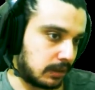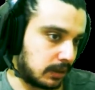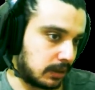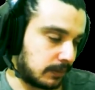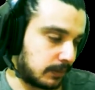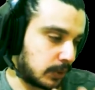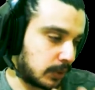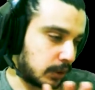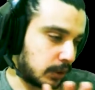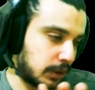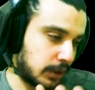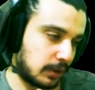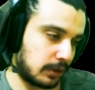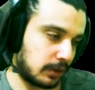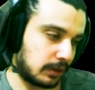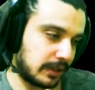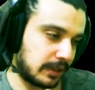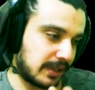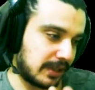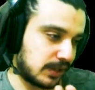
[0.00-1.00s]
could you
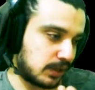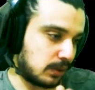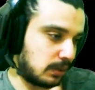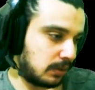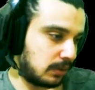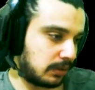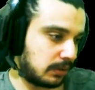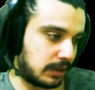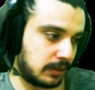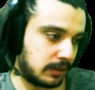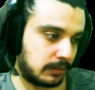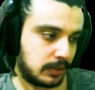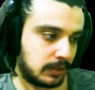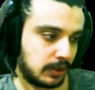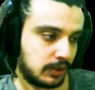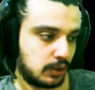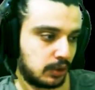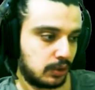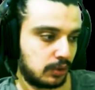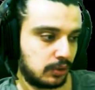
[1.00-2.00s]
call it a soul? I'm
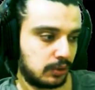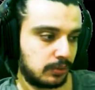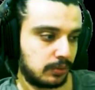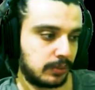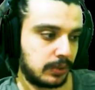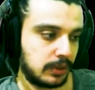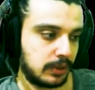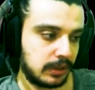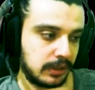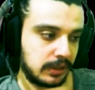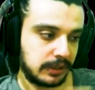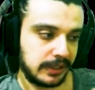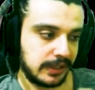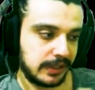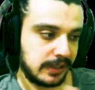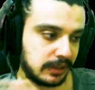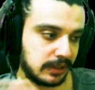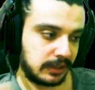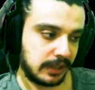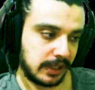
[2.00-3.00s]
not sure, but
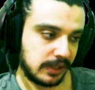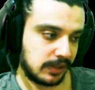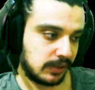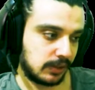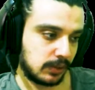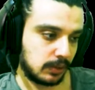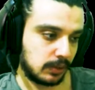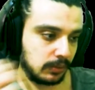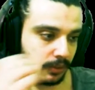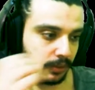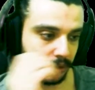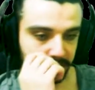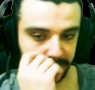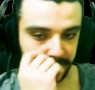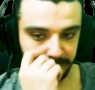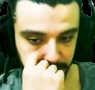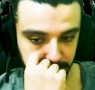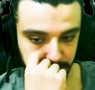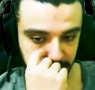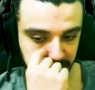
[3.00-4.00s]
it has its own life.
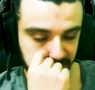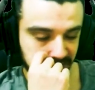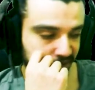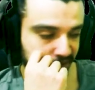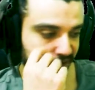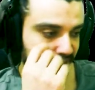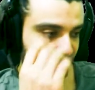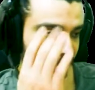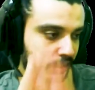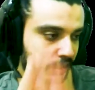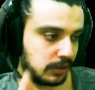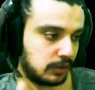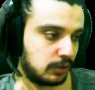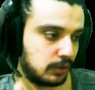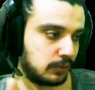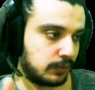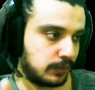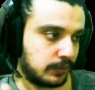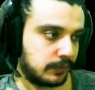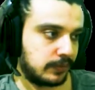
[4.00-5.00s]
It doesn't need you
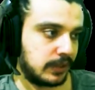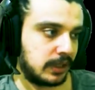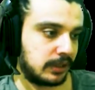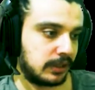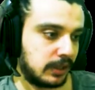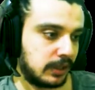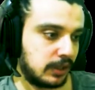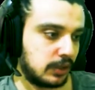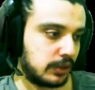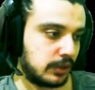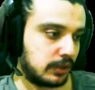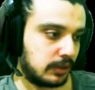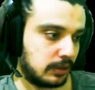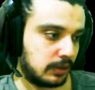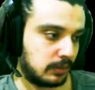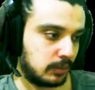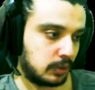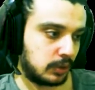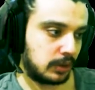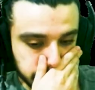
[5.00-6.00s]
for validation
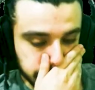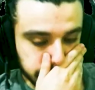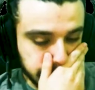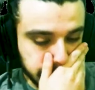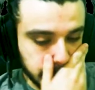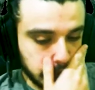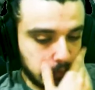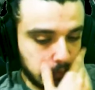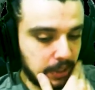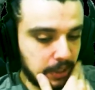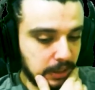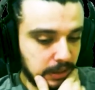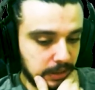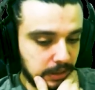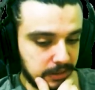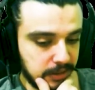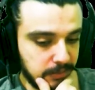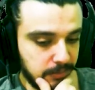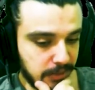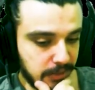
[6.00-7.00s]
anymore. So I
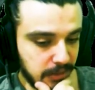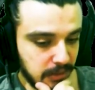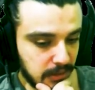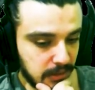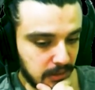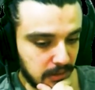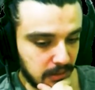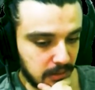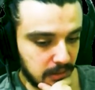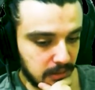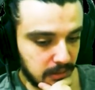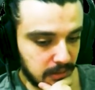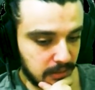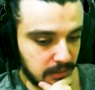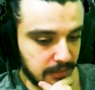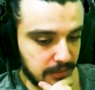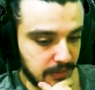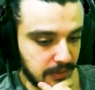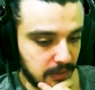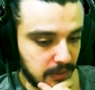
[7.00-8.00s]
keep thinking
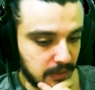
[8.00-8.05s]
that